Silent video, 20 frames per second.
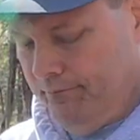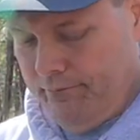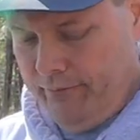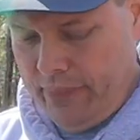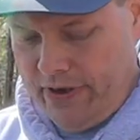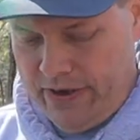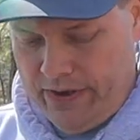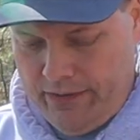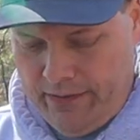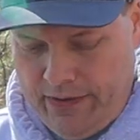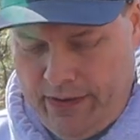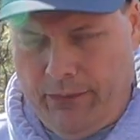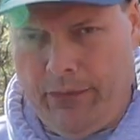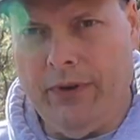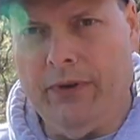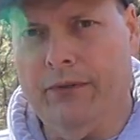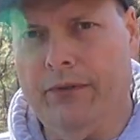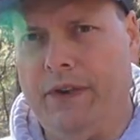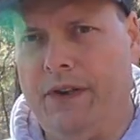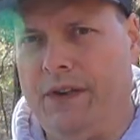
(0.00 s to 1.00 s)
But I
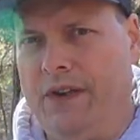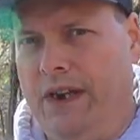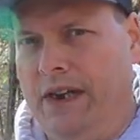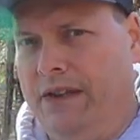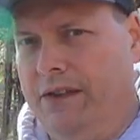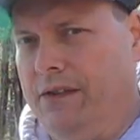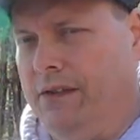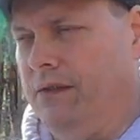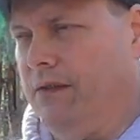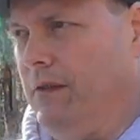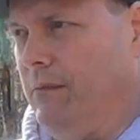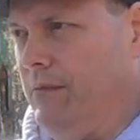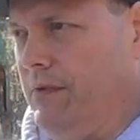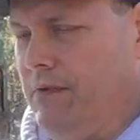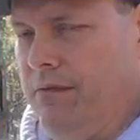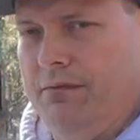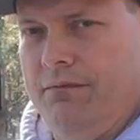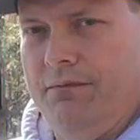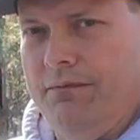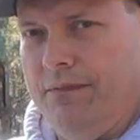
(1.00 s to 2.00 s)
want to reach out to some
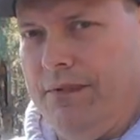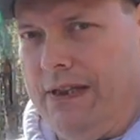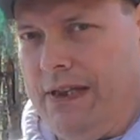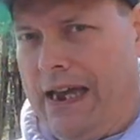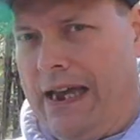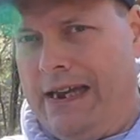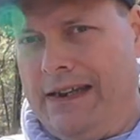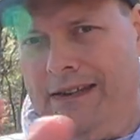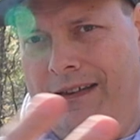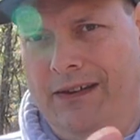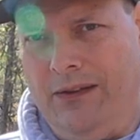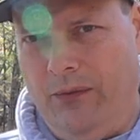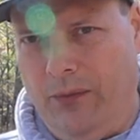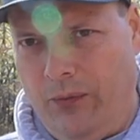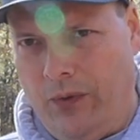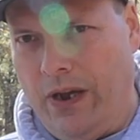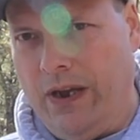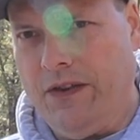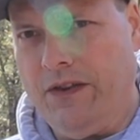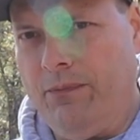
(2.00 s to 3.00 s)
of the guys that
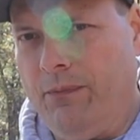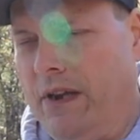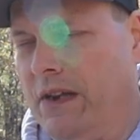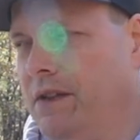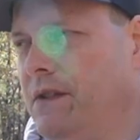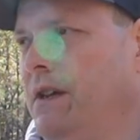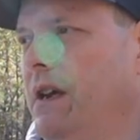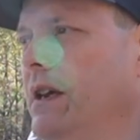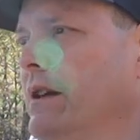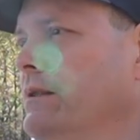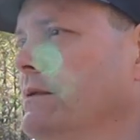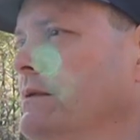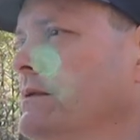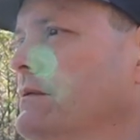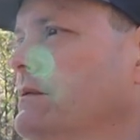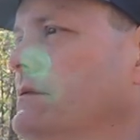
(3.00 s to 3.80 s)
watch my channel.